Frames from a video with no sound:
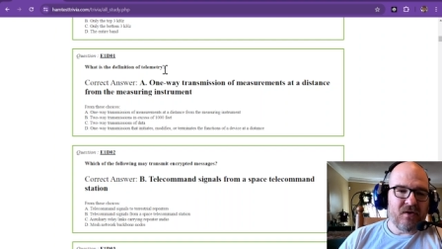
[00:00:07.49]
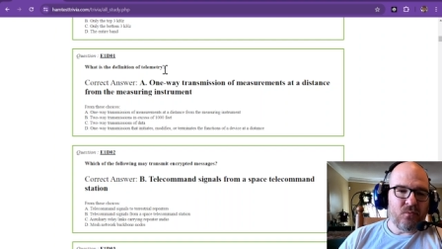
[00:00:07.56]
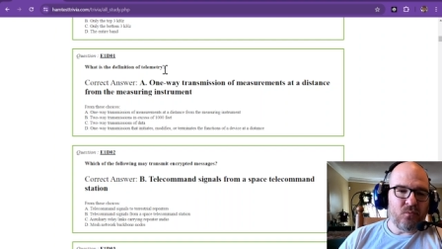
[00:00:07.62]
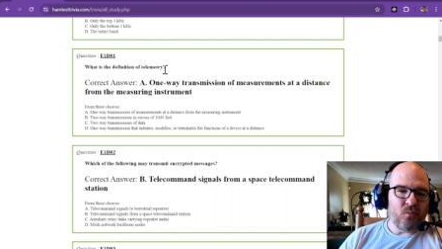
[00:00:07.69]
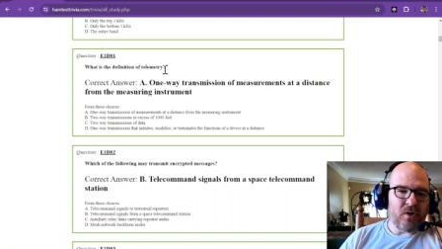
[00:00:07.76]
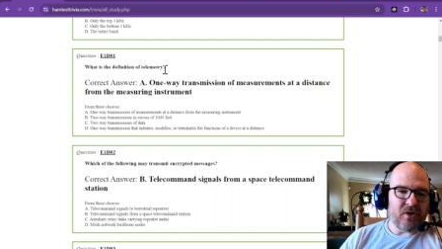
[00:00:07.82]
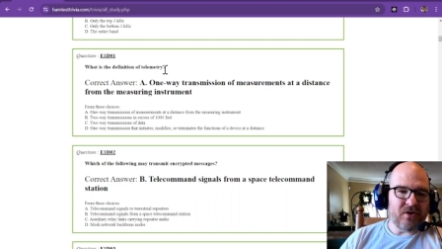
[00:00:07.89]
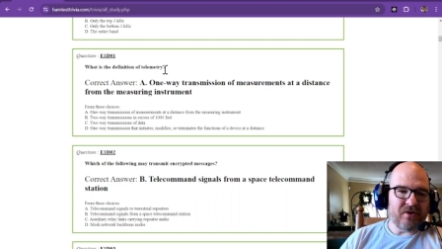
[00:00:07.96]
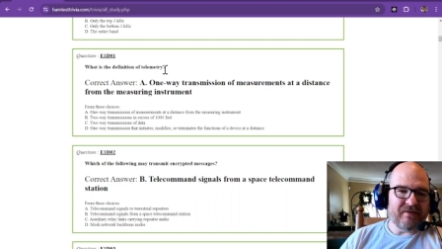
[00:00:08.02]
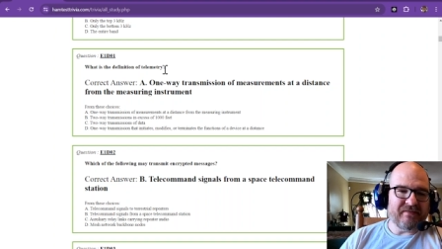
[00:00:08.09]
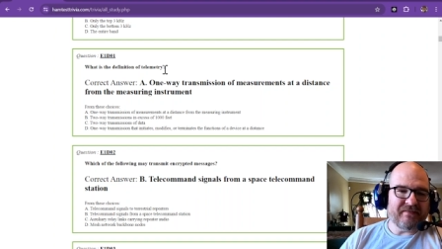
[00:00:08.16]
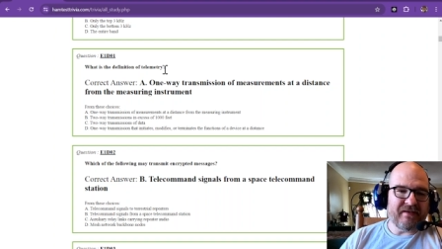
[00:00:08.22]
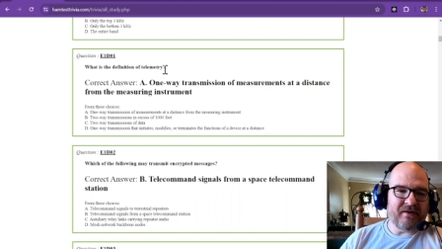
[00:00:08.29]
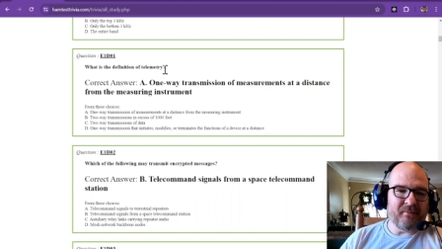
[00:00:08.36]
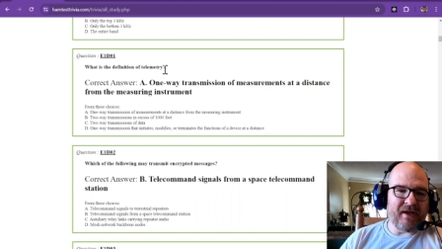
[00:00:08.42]
We're in
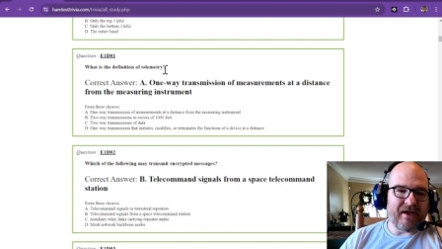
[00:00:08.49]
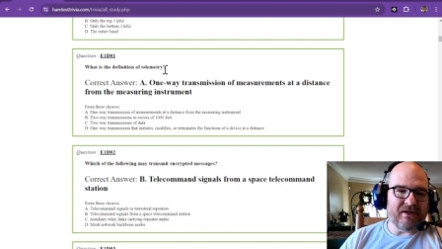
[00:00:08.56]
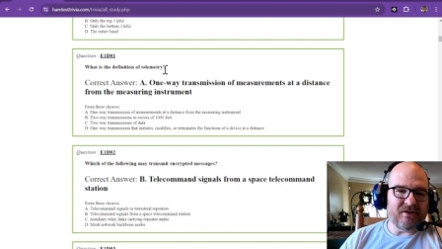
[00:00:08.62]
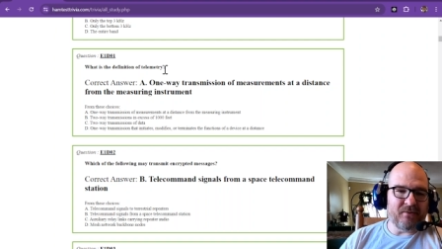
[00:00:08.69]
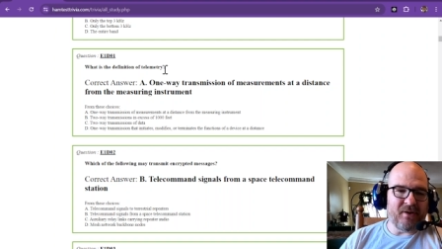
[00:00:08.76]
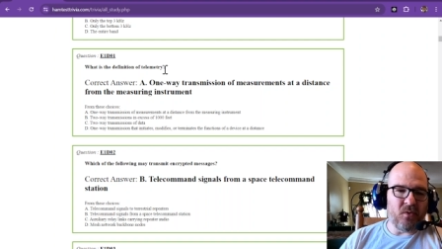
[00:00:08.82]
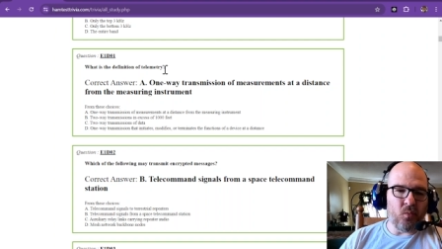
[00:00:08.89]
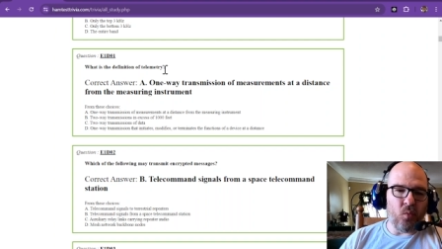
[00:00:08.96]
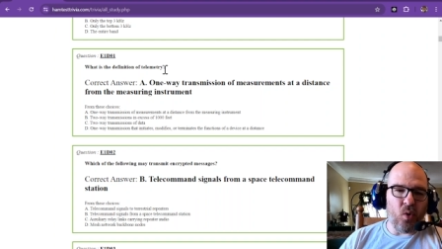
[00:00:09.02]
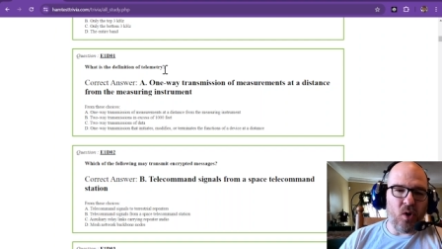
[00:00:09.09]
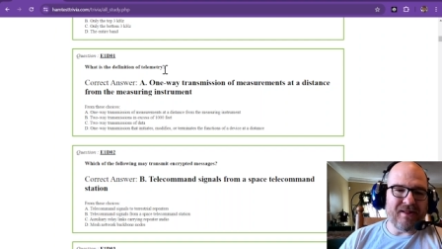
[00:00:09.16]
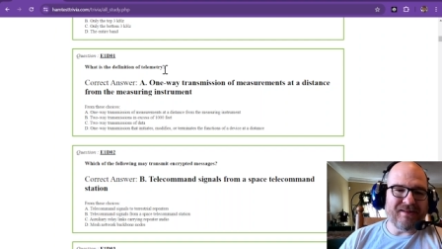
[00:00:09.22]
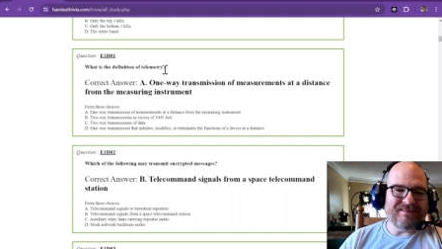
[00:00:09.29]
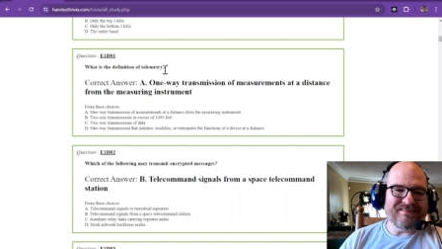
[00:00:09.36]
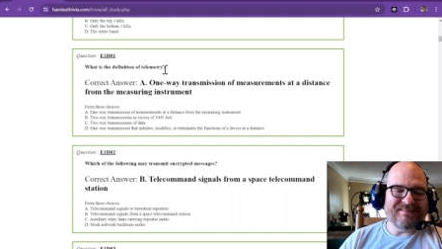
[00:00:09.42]
sub element
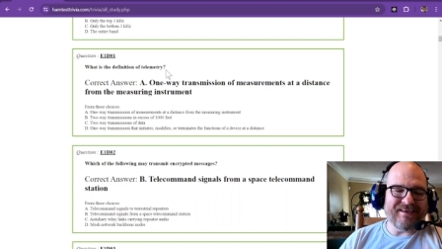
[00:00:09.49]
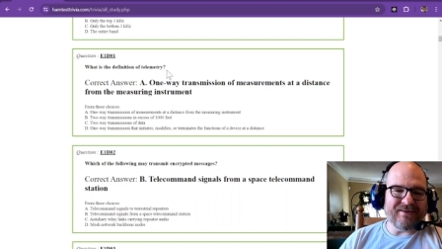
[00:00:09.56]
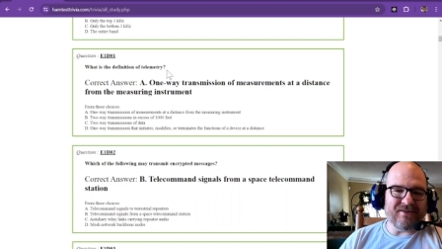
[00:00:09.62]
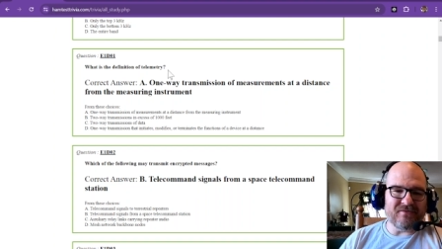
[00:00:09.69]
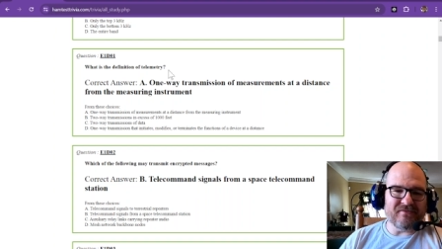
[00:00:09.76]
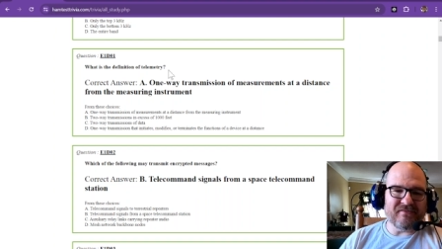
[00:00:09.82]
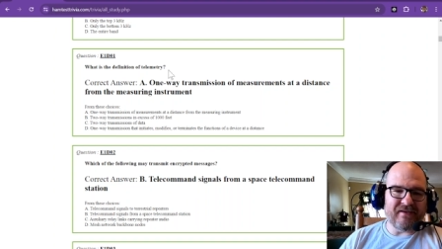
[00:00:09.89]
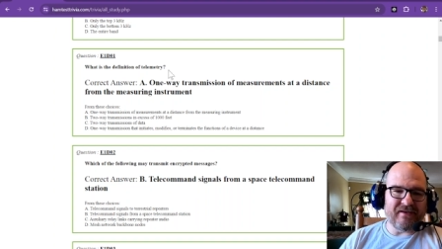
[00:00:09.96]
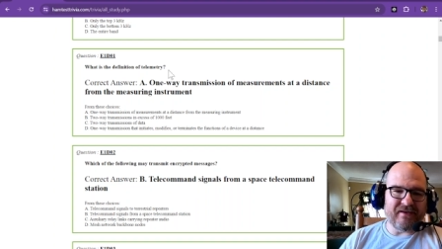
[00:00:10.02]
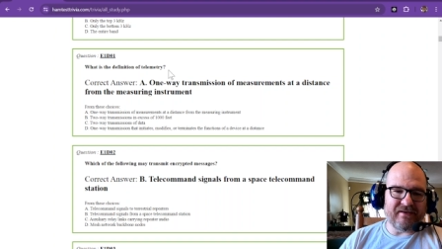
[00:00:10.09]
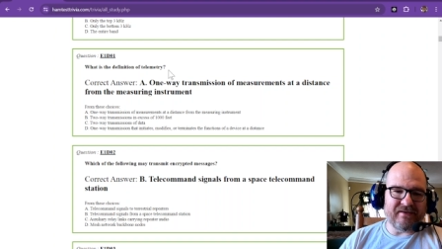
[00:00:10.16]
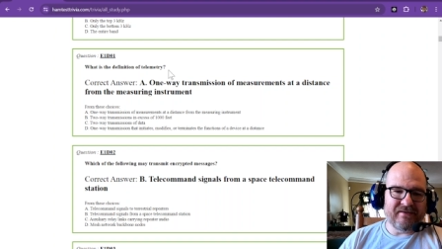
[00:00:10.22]
one delta.